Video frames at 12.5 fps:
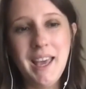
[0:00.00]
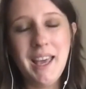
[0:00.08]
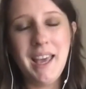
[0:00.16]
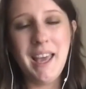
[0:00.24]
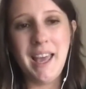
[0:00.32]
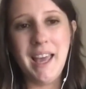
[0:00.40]

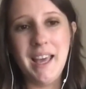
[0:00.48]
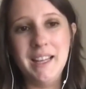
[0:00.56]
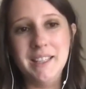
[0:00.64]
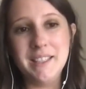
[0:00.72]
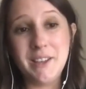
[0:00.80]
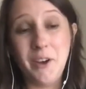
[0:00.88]

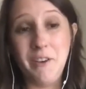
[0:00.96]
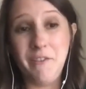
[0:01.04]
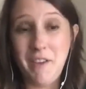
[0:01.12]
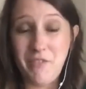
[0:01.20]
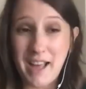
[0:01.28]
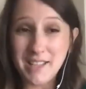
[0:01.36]
And so
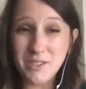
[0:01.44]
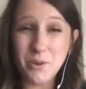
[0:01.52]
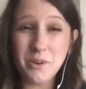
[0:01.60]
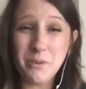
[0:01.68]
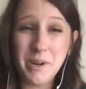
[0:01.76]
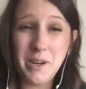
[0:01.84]
if that's
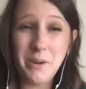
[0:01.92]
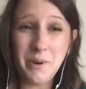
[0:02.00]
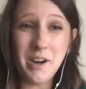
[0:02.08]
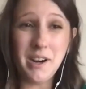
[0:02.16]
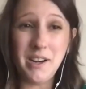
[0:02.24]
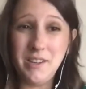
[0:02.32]
sort of where you
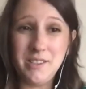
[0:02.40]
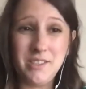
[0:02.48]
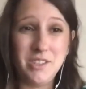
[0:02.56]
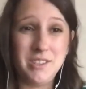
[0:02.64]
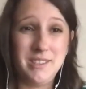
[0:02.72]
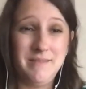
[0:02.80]
are, and it's
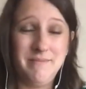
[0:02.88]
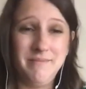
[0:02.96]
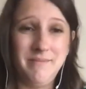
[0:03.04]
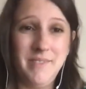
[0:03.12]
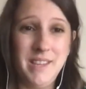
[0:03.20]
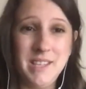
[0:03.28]
just,
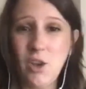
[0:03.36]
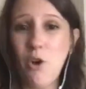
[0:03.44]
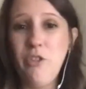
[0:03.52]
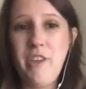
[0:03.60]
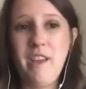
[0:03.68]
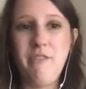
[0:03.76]
this
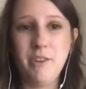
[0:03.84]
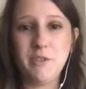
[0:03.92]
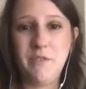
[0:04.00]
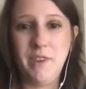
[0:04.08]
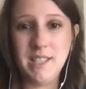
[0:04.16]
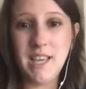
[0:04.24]
whole thing
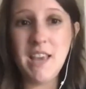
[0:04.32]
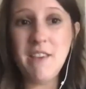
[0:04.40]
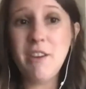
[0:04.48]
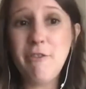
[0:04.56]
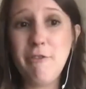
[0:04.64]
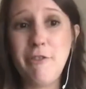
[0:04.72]
feels fuzzy,
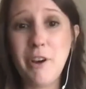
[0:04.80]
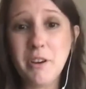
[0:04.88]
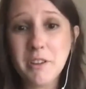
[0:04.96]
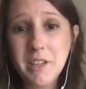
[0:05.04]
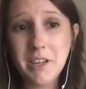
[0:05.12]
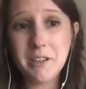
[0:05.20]
even if it
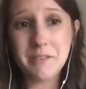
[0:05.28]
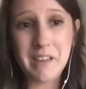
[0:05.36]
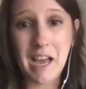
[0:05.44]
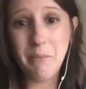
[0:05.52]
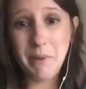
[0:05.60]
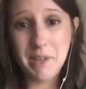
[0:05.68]
felt clear
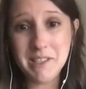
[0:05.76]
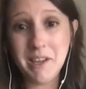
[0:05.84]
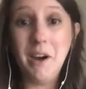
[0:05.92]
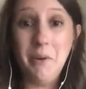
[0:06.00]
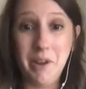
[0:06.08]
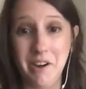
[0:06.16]
9 months
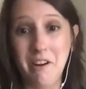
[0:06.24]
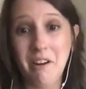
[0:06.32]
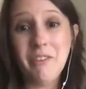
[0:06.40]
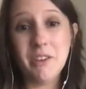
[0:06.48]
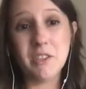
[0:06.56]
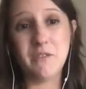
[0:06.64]
ago and it all
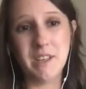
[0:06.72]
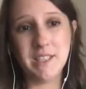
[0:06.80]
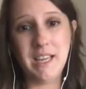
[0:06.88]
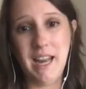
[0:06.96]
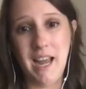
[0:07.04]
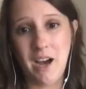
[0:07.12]
feels
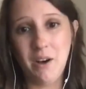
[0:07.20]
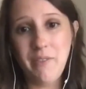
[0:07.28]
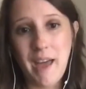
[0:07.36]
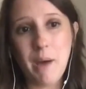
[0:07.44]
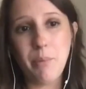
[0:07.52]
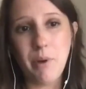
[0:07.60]
fuzzy
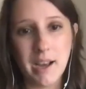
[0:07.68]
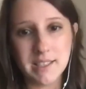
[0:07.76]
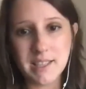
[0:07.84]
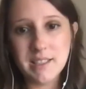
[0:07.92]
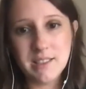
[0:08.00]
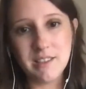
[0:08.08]
now, that
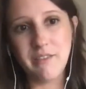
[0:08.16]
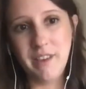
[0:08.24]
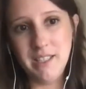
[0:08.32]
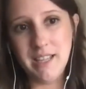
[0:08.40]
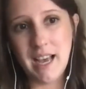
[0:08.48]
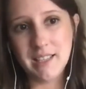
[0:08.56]
process is a
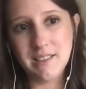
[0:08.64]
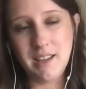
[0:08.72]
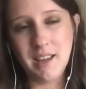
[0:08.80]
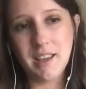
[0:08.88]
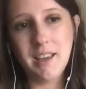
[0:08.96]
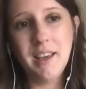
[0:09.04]

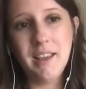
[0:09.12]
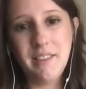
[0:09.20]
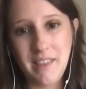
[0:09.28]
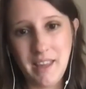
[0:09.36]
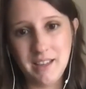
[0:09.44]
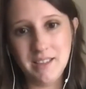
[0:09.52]
fantastic
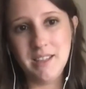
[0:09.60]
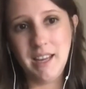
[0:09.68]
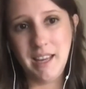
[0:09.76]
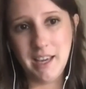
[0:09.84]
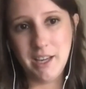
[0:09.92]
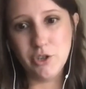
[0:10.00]
thing to
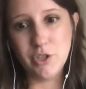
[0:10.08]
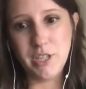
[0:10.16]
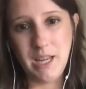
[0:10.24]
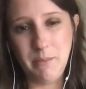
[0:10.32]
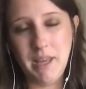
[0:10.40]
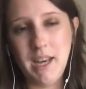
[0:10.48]
engage your
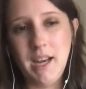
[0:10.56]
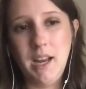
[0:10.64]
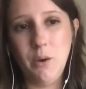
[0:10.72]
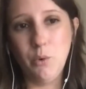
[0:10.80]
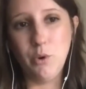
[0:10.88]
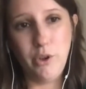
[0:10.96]
team in, and
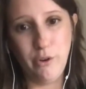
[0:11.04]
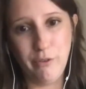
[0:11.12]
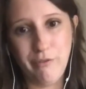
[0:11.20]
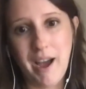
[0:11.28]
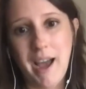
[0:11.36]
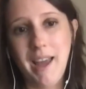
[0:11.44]
it will
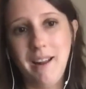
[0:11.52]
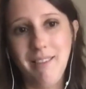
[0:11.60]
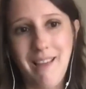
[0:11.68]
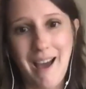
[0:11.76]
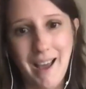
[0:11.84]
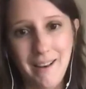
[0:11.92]
unify and
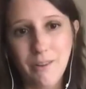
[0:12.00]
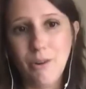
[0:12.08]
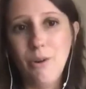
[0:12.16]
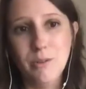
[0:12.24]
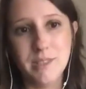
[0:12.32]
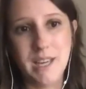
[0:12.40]
align your
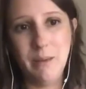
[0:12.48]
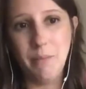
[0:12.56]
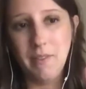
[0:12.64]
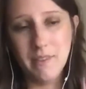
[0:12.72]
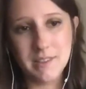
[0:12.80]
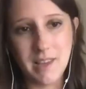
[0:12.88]
whole team
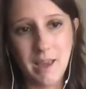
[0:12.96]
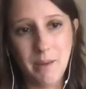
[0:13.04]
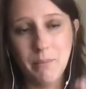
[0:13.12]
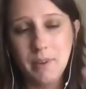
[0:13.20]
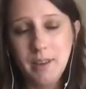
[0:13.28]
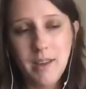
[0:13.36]
on the
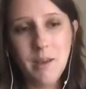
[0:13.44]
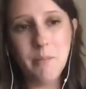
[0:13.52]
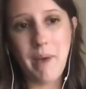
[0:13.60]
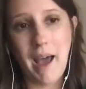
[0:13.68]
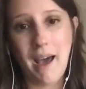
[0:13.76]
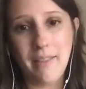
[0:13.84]
same
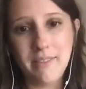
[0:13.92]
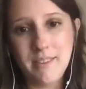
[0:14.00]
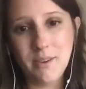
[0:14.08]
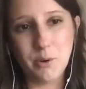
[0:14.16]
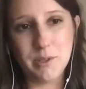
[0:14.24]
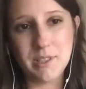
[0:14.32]
path
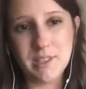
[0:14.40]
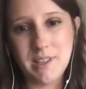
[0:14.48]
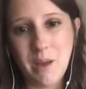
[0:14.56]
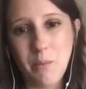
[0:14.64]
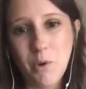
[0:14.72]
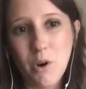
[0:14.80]
towards the
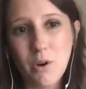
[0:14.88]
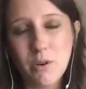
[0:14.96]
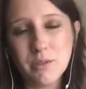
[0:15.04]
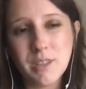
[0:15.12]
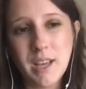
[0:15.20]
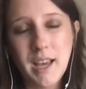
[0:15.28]
same goals.